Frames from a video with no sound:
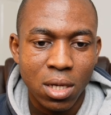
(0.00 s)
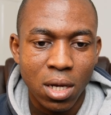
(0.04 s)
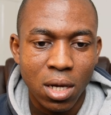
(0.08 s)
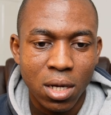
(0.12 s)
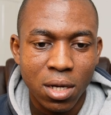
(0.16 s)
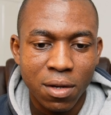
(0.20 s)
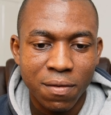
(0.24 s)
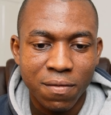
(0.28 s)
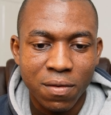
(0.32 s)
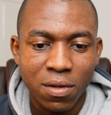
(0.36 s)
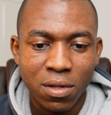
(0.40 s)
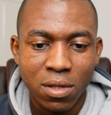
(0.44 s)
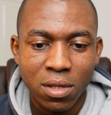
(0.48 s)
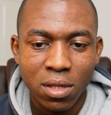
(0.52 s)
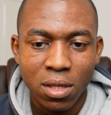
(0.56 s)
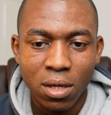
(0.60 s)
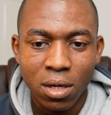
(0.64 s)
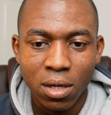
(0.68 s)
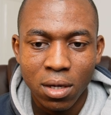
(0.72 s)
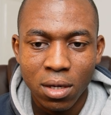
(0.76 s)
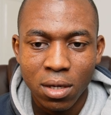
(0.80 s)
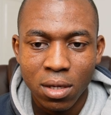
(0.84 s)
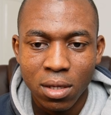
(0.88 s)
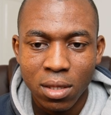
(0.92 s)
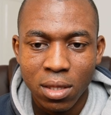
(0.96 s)
and if
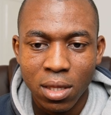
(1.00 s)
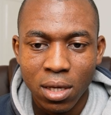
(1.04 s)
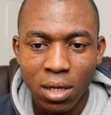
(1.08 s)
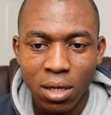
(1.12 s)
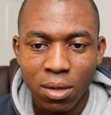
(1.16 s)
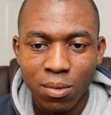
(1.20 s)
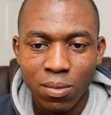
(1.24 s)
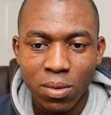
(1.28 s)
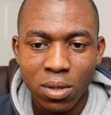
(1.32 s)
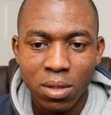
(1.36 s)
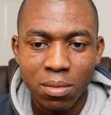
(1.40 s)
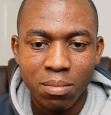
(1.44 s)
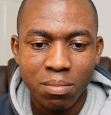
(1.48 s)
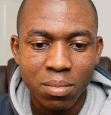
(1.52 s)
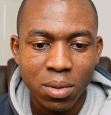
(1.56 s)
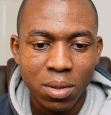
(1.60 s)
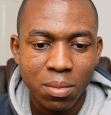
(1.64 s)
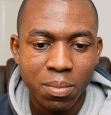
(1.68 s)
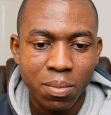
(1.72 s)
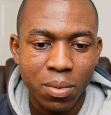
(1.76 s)
they taking with the b